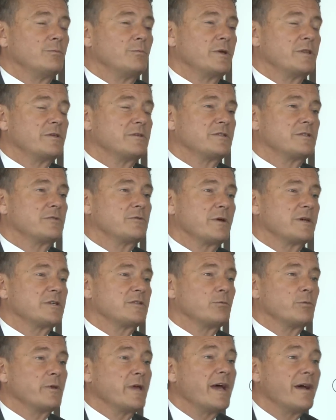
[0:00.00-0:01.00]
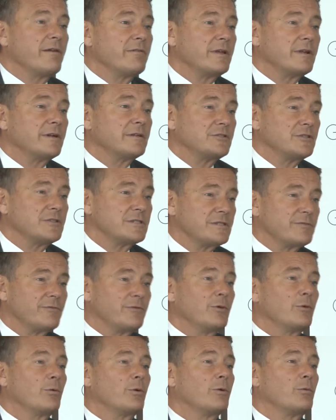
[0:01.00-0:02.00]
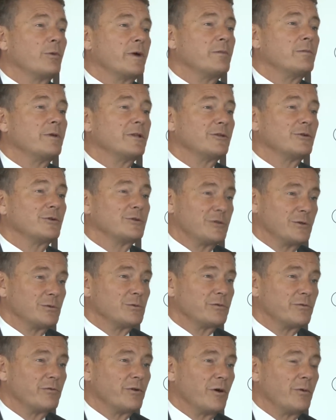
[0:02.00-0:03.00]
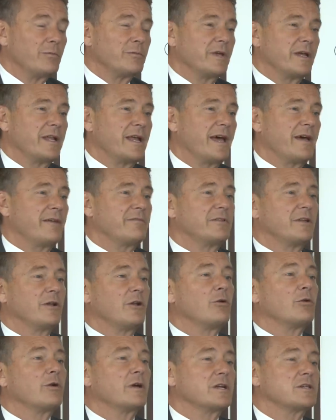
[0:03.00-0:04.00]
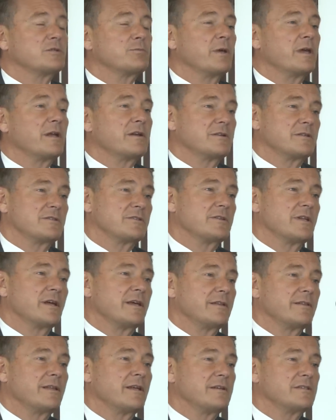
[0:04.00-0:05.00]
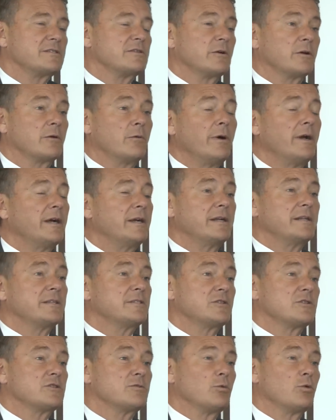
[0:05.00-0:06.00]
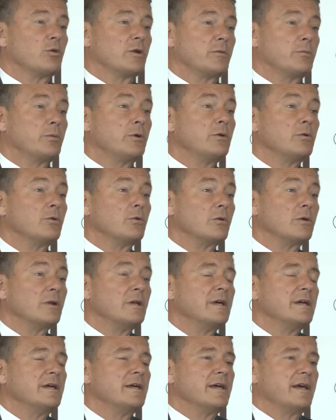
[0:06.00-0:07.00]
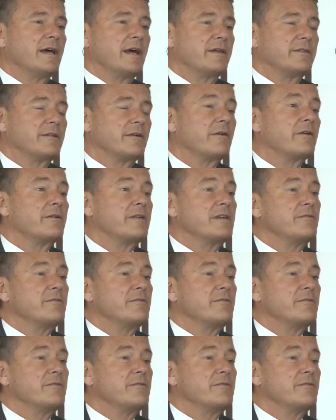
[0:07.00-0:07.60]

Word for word: with the situation we have there are just fewer women to choose from that have the long experience that, that is required it's a smaller pool and there are